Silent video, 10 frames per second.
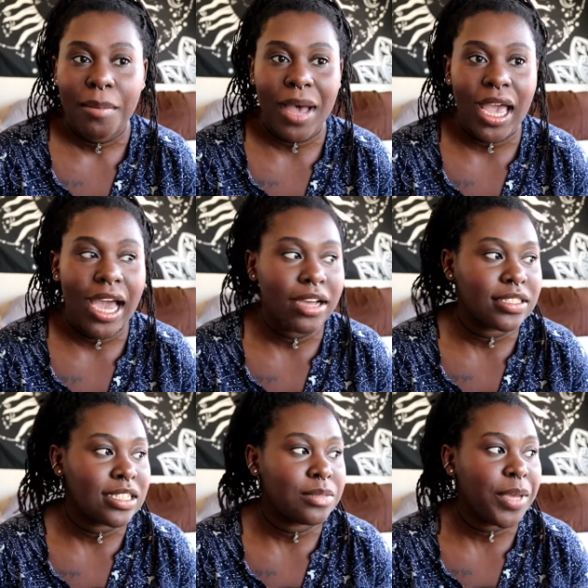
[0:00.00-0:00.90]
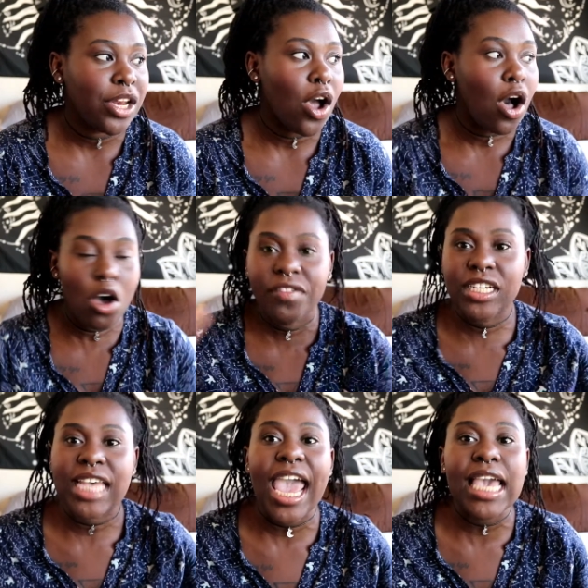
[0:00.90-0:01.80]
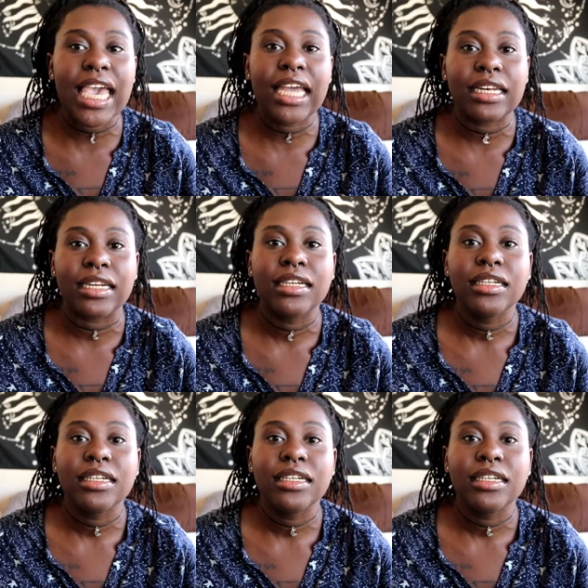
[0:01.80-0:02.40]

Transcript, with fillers: my house has been overtaken